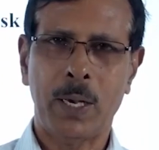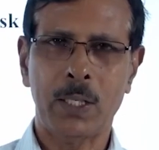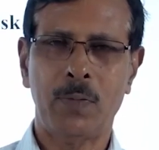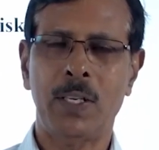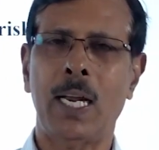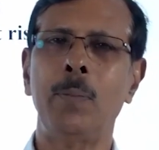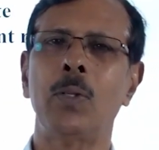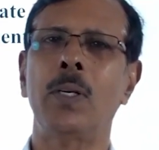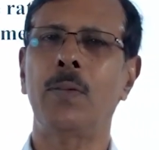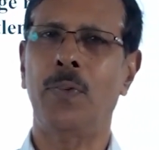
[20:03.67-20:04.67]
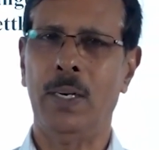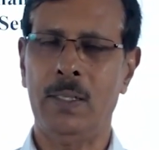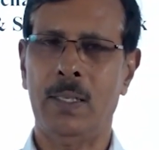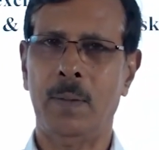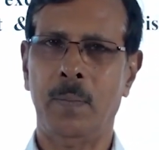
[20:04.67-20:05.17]
because of the time zone
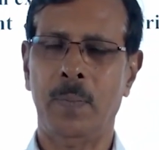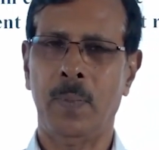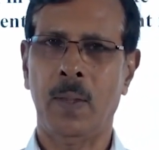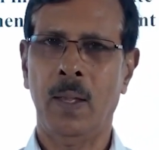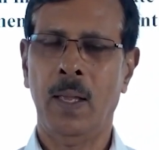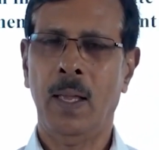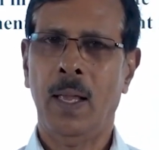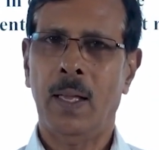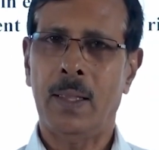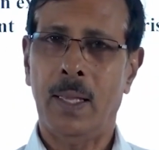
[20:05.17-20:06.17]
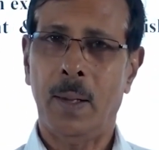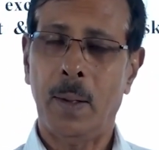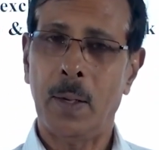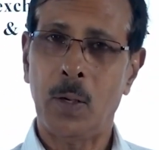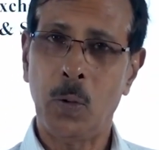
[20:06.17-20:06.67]
difference? The
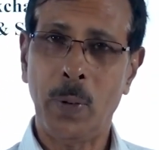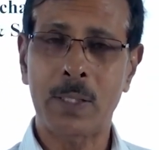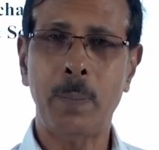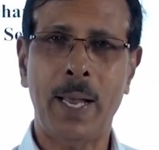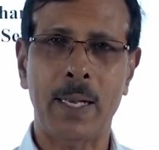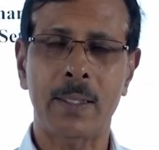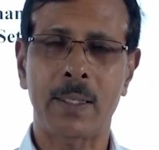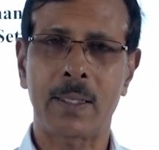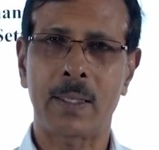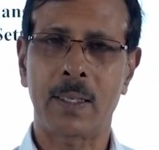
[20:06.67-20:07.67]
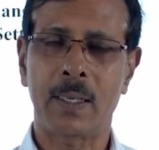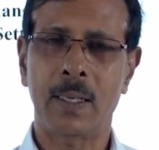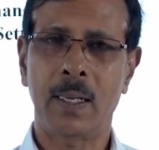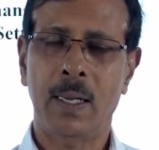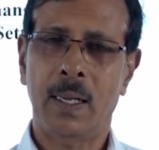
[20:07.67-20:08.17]
US banks,
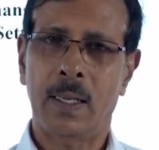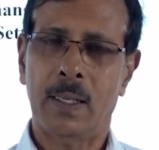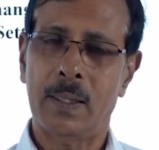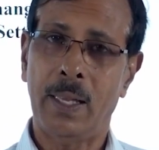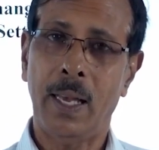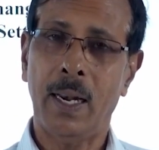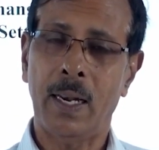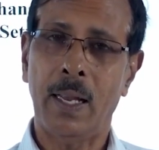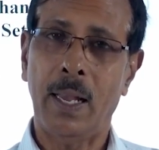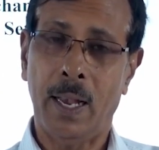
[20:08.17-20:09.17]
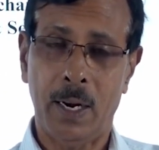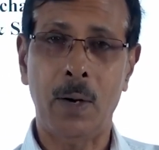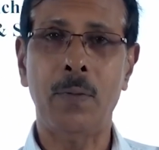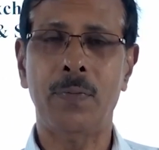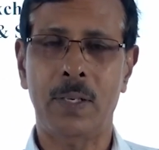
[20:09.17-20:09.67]
they are
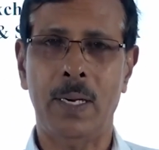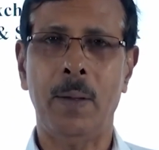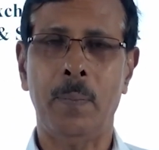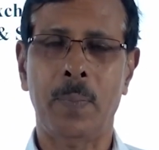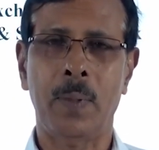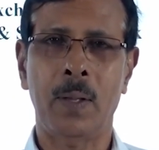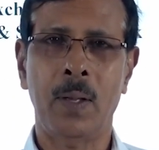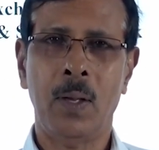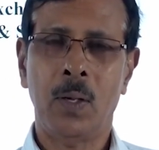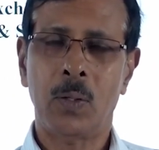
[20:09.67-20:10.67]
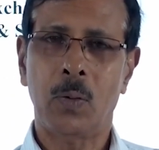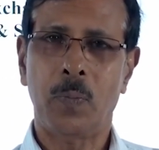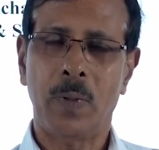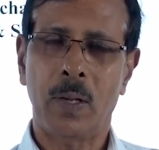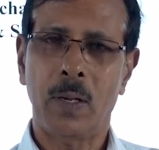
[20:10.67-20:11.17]
ahead of the time.
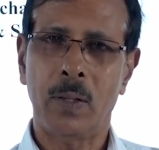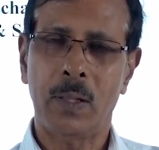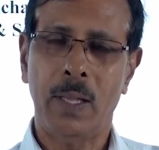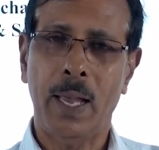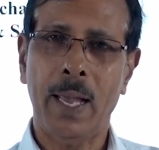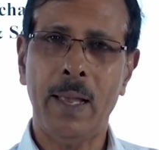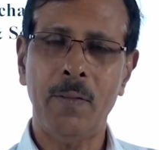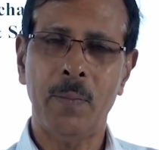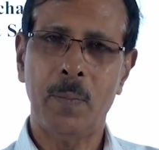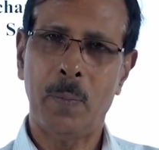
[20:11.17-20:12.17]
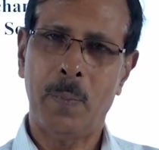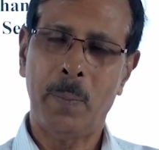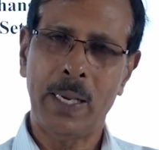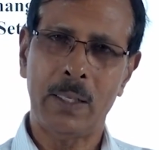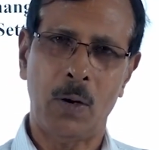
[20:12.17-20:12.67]
So they have,
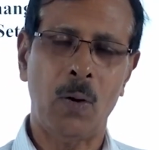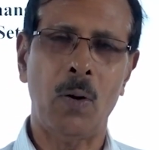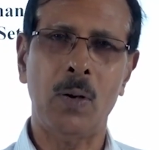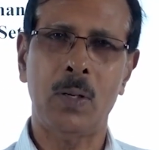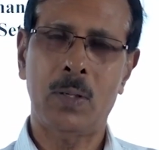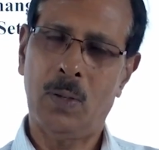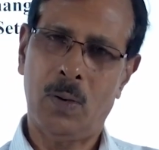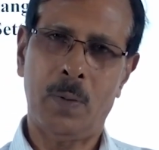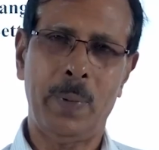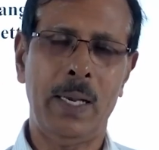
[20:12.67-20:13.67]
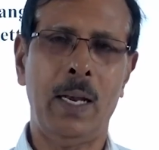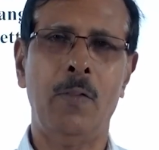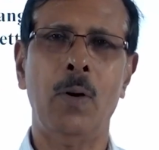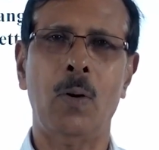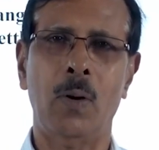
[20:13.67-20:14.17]
by 10 o'clock or by
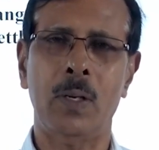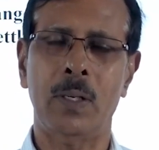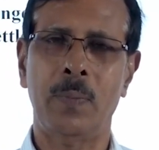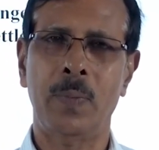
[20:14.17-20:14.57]
11 o'clock,